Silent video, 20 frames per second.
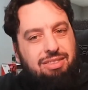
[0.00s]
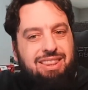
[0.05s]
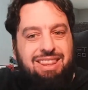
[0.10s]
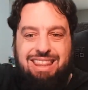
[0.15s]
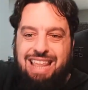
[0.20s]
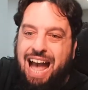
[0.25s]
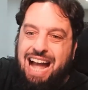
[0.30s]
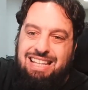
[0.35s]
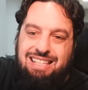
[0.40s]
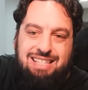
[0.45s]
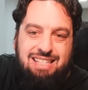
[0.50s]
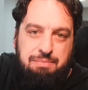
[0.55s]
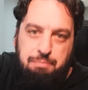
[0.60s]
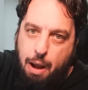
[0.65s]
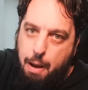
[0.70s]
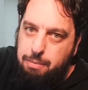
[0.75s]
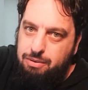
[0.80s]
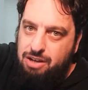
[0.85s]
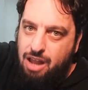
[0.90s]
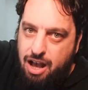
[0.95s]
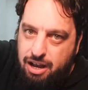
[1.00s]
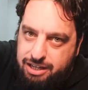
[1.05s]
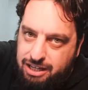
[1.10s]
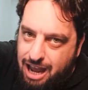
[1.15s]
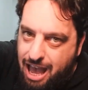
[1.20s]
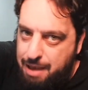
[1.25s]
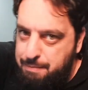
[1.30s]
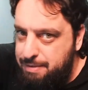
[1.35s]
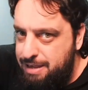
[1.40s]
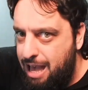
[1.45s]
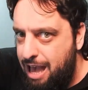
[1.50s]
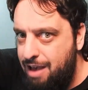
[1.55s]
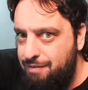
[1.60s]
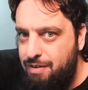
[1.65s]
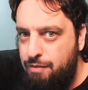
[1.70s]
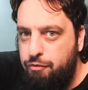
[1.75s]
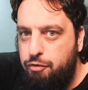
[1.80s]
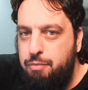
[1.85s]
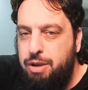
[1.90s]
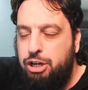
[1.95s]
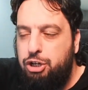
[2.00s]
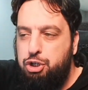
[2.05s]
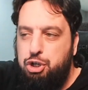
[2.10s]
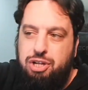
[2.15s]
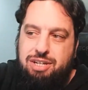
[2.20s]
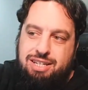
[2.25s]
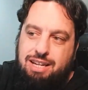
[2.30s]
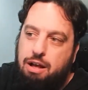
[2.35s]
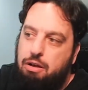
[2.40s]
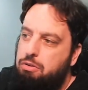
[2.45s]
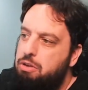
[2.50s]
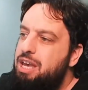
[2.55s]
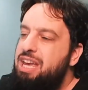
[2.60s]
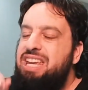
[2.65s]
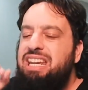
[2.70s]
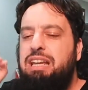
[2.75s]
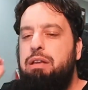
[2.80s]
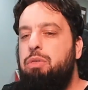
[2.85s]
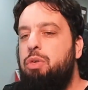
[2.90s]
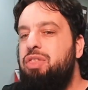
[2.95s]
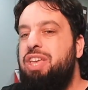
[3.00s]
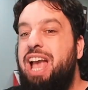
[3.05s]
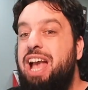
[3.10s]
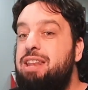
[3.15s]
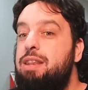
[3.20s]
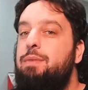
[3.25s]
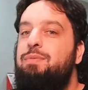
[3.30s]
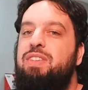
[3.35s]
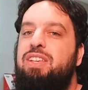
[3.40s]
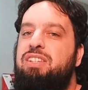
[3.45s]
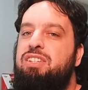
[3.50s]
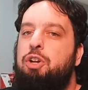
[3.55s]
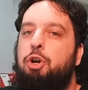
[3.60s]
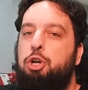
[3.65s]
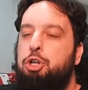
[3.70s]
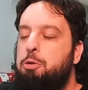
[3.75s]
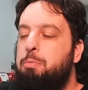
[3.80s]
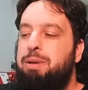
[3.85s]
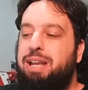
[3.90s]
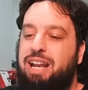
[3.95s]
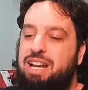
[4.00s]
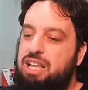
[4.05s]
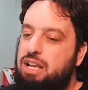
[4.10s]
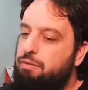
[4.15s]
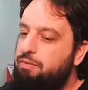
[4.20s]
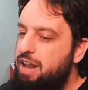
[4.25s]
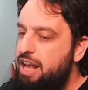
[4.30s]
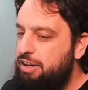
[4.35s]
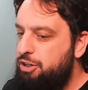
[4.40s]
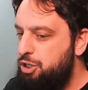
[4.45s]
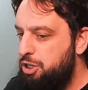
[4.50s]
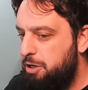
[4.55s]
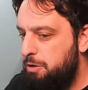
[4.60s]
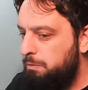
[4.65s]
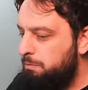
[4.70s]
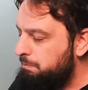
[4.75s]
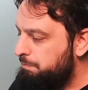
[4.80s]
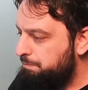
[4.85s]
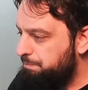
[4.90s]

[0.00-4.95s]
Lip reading: That's probably not going to have information until either the end of this year or the beginning of next year.